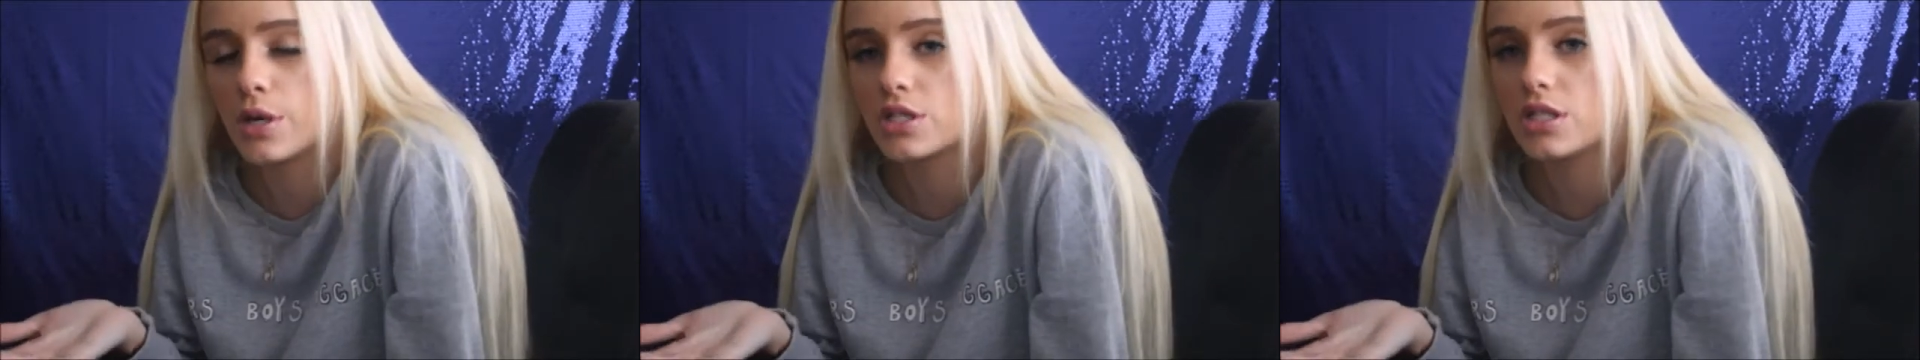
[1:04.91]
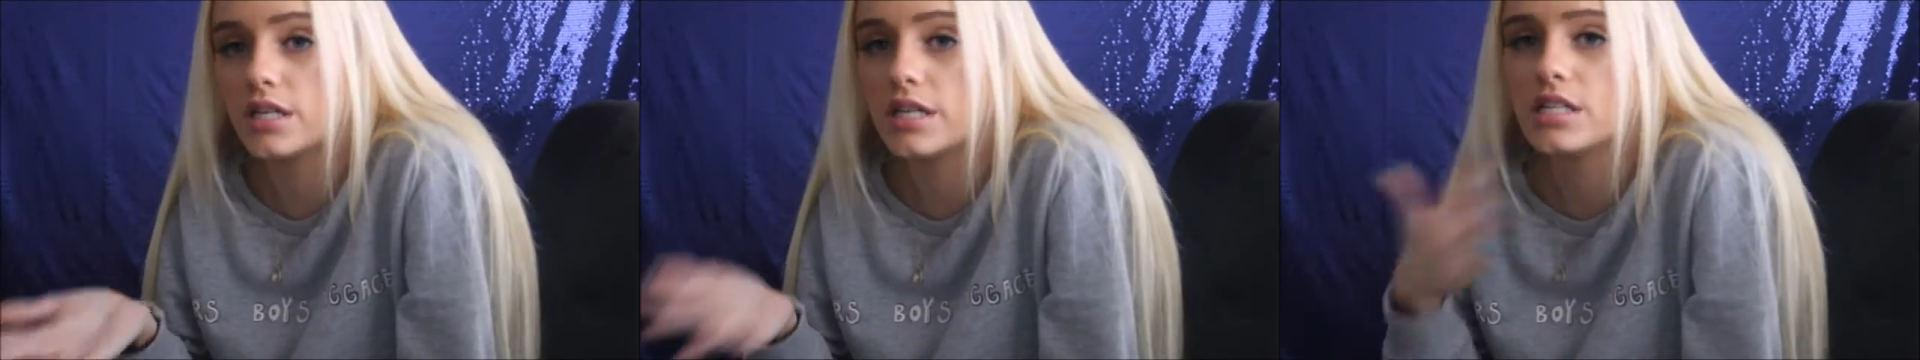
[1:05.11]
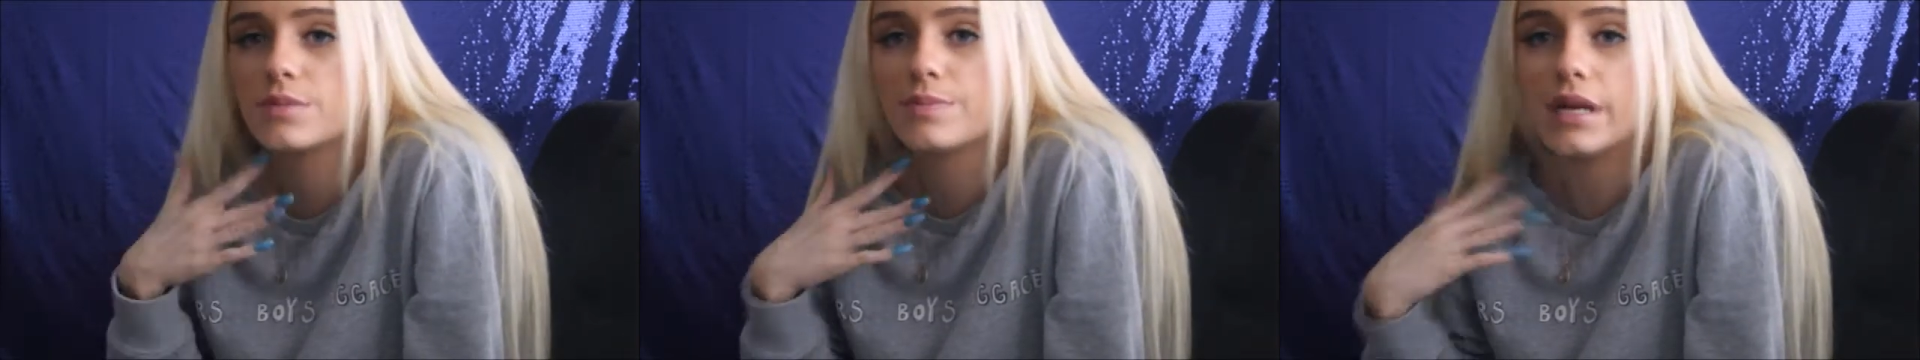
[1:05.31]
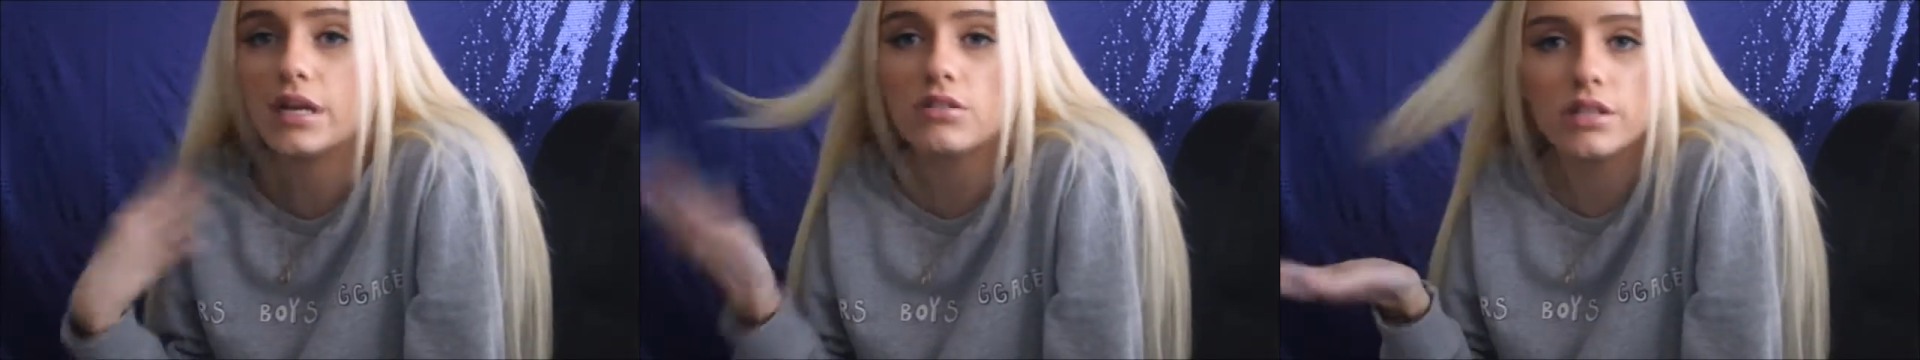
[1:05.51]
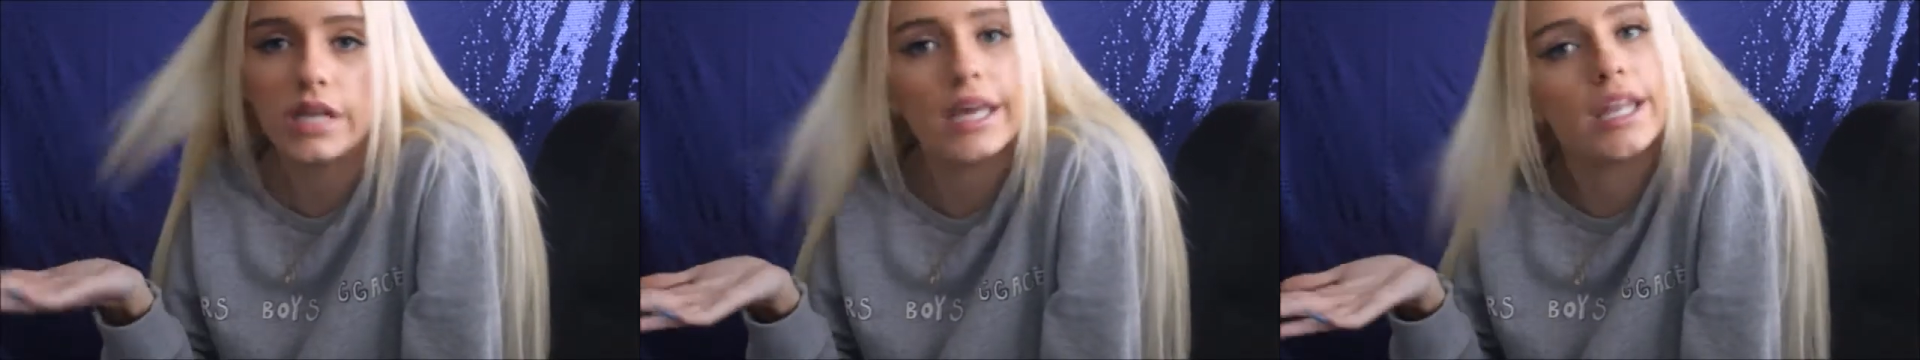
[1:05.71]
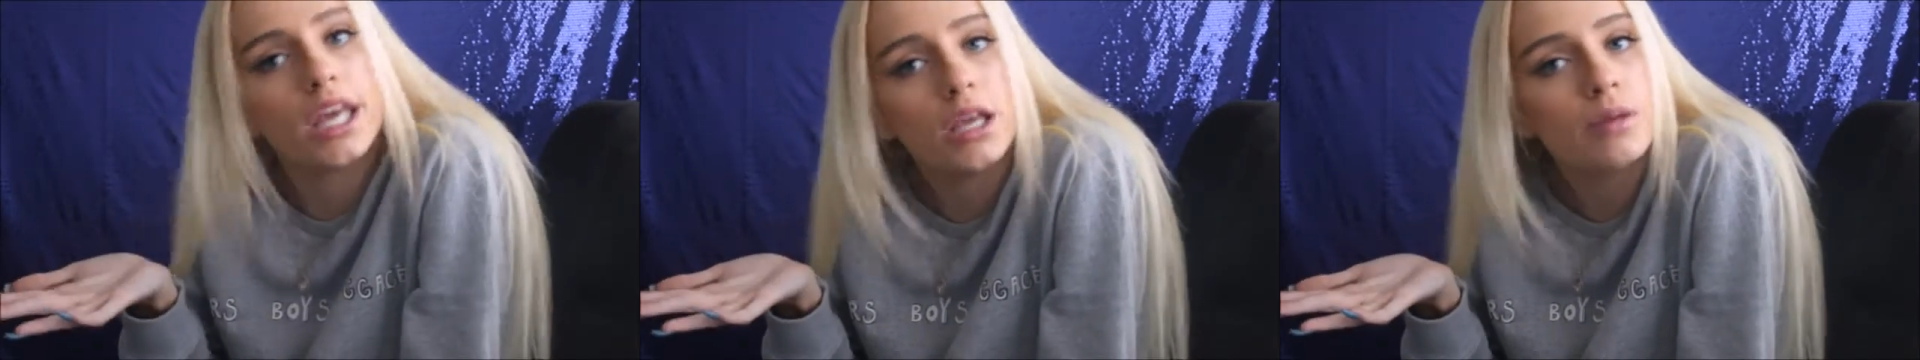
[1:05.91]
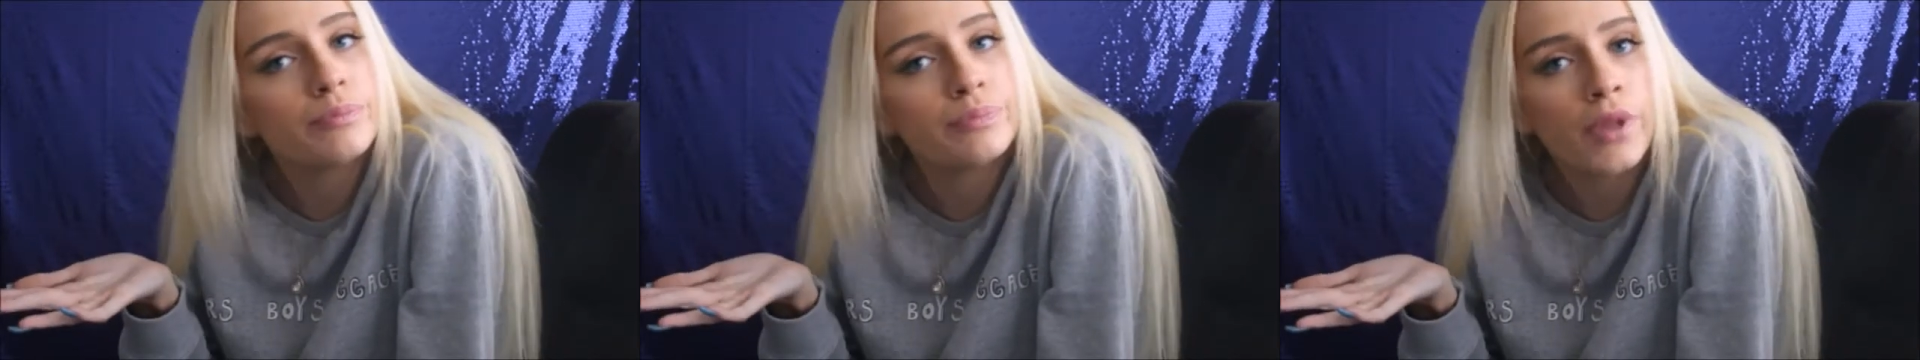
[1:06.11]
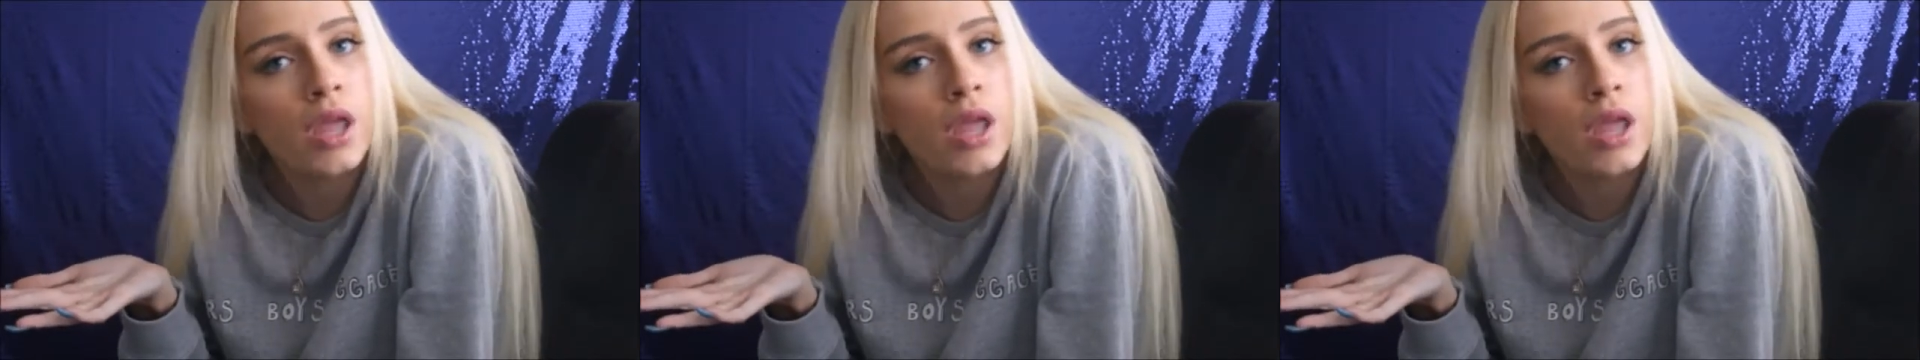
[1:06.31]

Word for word: person is Pickle Lady.